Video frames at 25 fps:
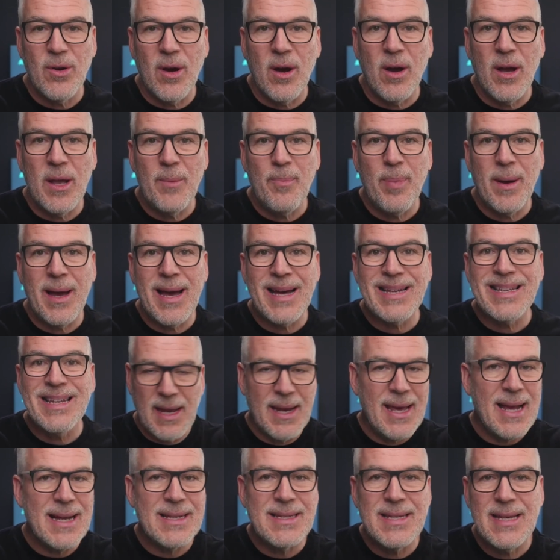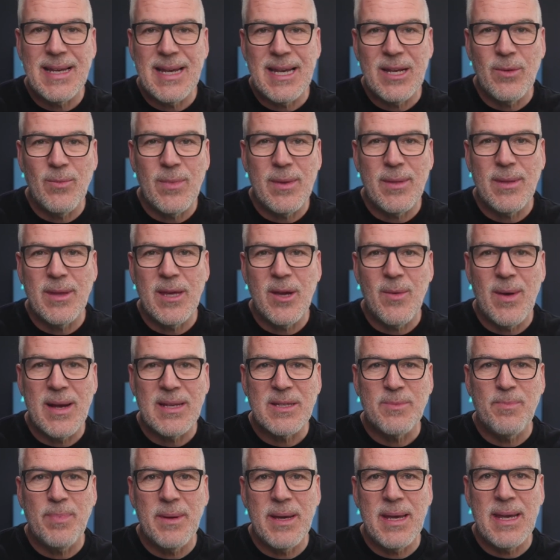iPad, connect it in with
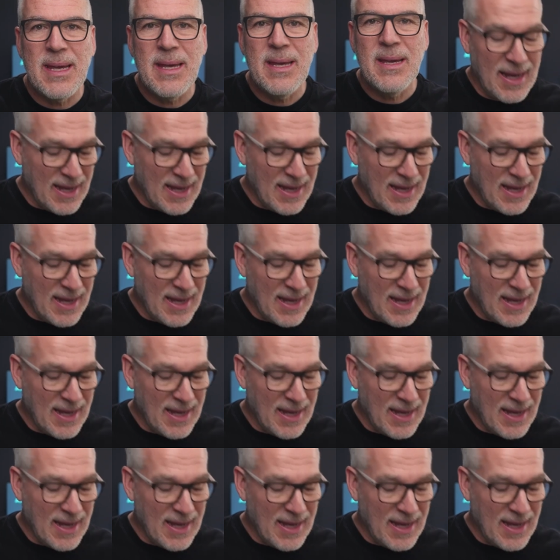USB,